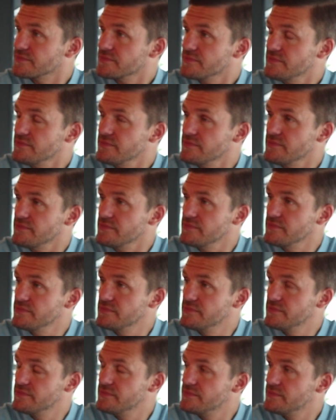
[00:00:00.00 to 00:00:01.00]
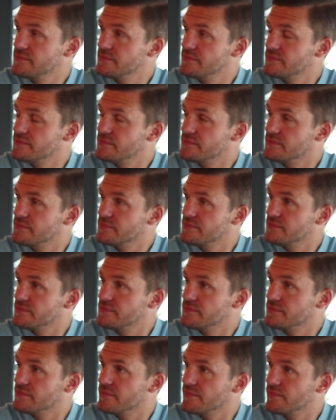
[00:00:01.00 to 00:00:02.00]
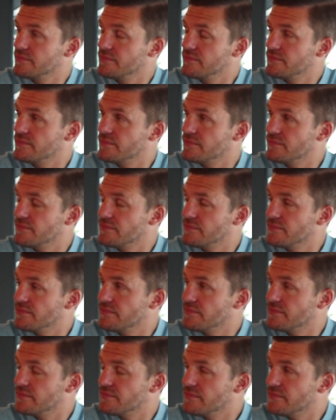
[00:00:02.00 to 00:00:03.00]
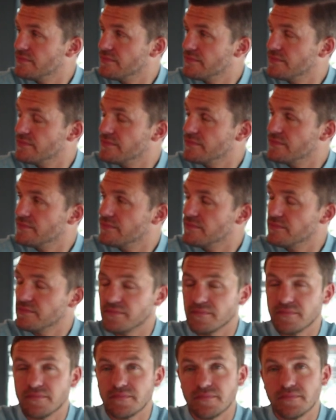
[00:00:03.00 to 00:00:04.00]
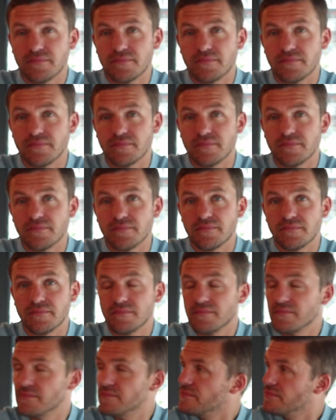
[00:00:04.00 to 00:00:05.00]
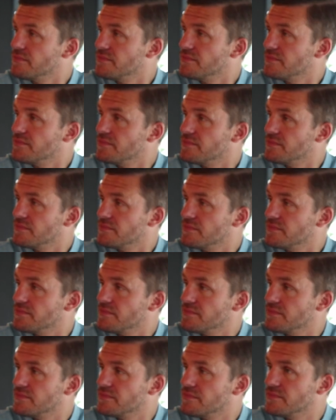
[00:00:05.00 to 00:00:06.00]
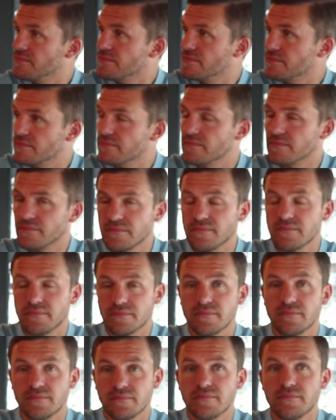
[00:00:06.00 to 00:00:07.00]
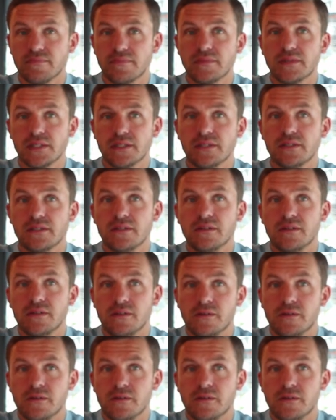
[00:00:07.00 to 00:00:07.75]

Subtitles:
[no speech]